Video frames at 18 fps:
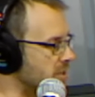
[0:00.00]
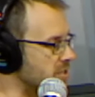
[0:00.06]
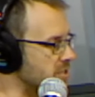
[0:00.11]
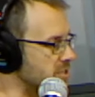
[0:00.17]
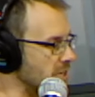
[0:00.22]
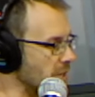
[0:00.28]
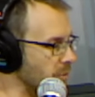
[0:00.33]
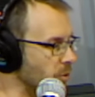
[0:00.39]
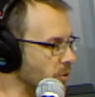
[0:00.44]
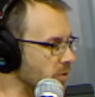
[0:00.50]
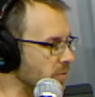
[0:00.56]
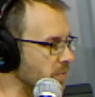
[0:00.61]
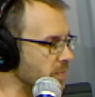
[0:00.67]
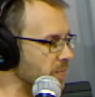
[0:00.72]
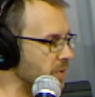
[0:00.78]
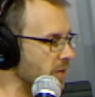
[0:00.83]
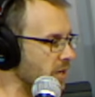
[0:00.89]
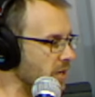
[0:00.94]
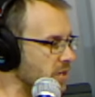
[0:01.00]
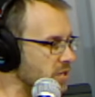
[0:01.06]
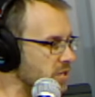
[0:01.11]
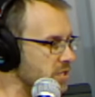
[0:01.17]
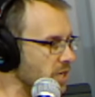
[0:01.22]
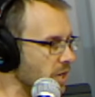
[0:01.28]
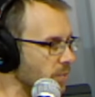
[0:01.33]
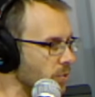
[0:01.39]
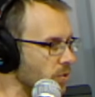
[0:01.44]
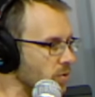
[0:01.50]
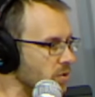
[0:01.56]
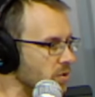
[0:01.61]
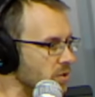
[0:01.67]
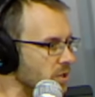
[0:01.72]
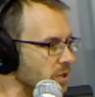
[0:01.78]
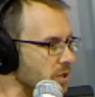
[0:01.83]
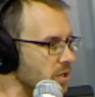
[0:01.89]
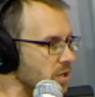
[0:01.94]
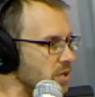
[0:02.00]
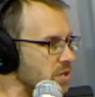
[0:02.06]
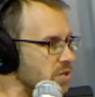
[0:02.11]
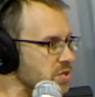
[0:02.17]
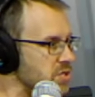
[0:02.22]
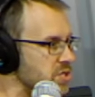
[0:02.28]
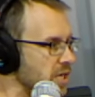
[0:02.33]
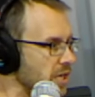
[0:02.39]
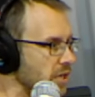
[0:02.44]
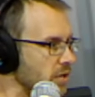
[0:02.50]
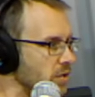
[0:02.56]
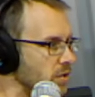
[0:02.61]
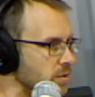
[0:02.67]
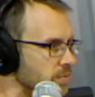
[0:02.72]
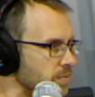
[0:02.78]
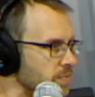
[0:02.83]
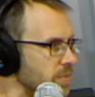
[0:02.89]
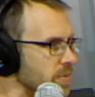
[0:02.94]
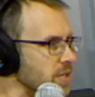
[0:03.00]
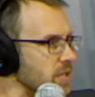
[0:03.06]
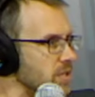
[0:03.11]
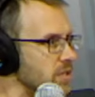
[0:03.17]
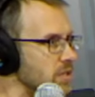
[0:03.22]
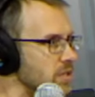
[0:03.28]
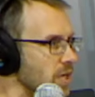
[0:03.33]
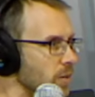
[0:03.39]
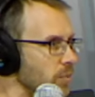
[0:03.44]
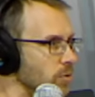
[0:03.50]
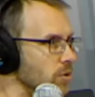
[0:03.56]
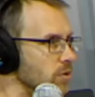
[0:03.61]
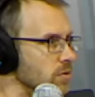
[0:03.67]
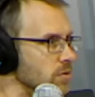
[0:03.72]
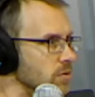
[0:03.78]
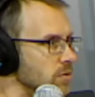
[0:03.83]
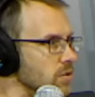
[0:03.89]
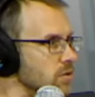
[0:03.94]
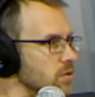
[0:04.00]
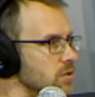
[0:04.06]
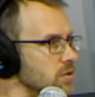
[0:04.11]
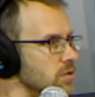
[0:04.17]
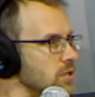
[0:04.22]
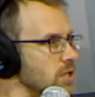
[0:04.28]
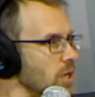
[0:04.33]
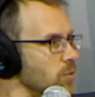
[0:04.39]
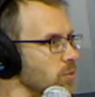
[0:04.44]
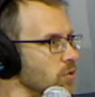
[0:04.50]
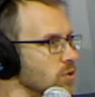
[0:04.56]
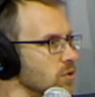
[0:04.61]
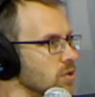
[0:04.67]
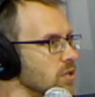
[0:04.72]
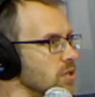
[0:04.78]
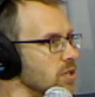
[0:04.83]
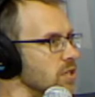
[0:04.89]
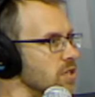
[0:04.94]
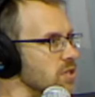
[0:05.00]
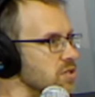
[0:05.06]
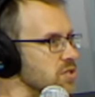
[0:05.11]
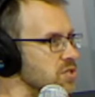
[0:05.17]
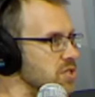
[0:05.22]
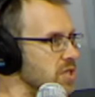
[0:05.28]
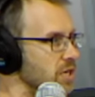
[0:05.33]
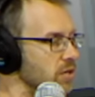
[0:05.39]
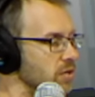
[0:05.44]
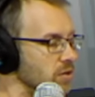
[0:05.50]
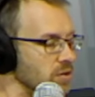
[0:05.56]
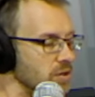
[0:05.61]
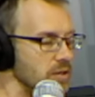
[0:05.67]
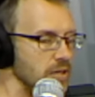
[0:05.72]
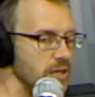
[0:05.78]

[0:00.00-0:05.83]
Double, double, single, double, double, single.